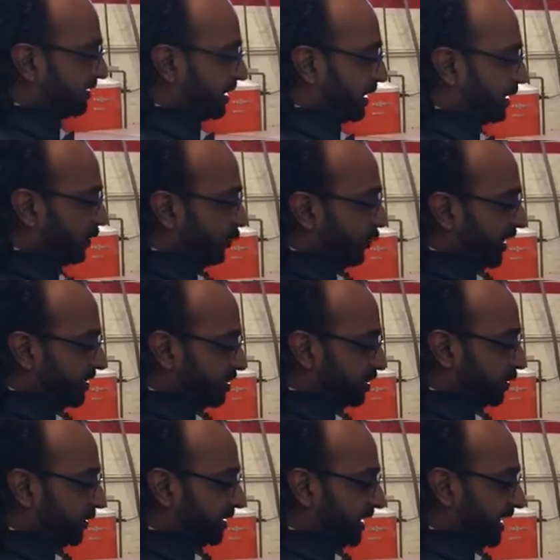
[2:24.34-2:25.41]
the ways to
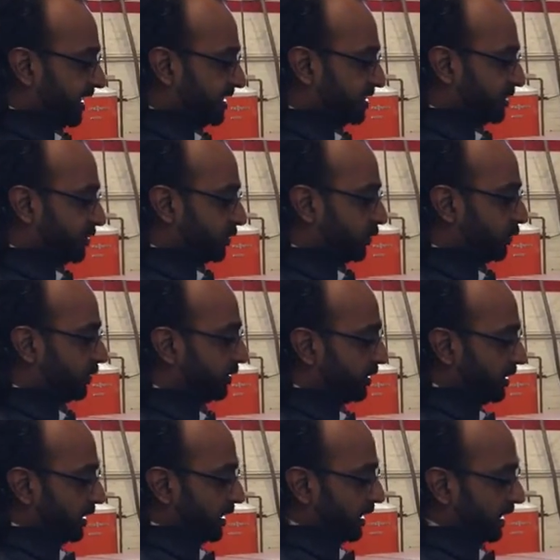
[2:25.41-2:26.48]
do it is to
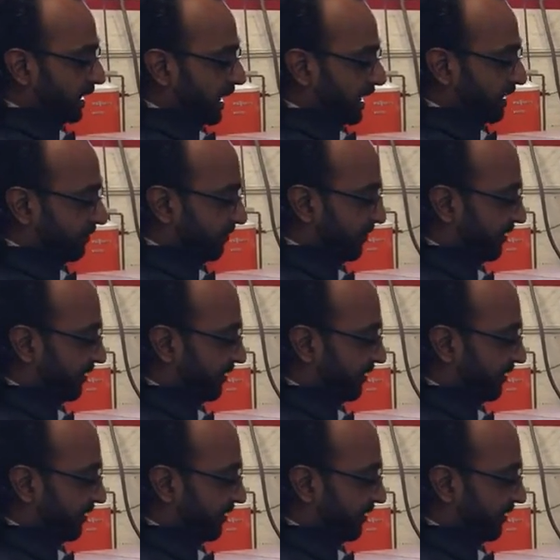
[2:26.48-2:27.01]
kind of